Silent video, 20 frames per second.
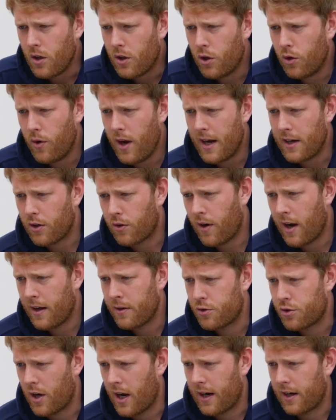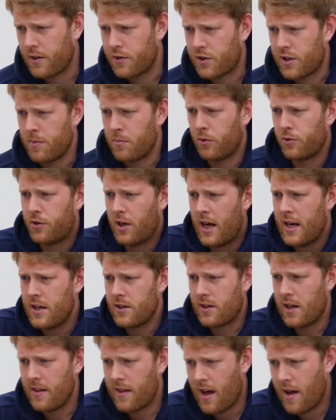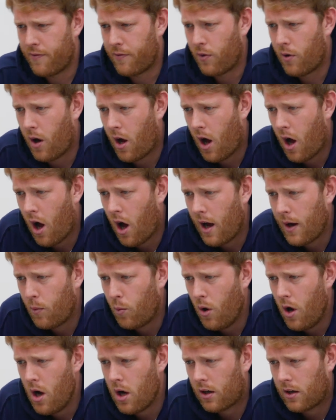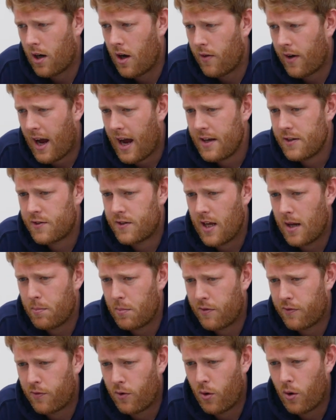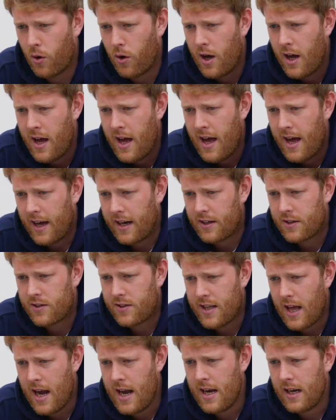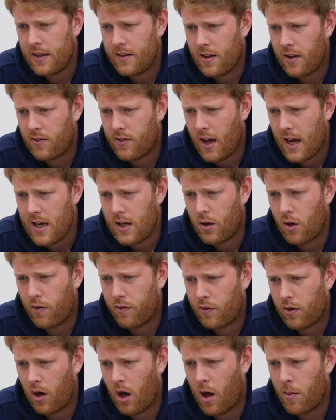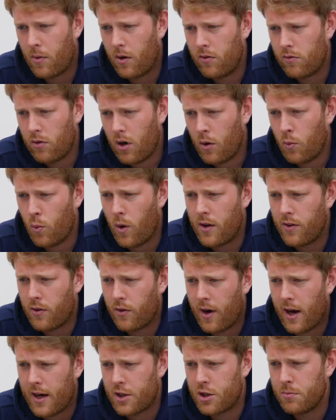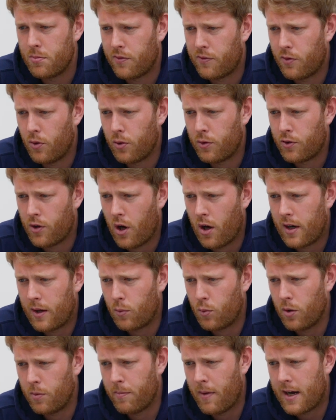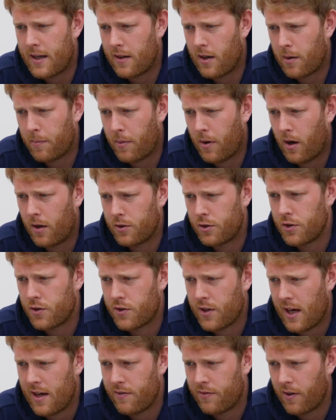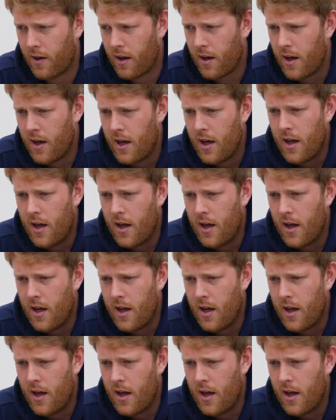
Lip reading: correct ground track simultaneously, therefore a high workload. As said before, extending the takeoff climb on runway direction before turning would make the departure safer.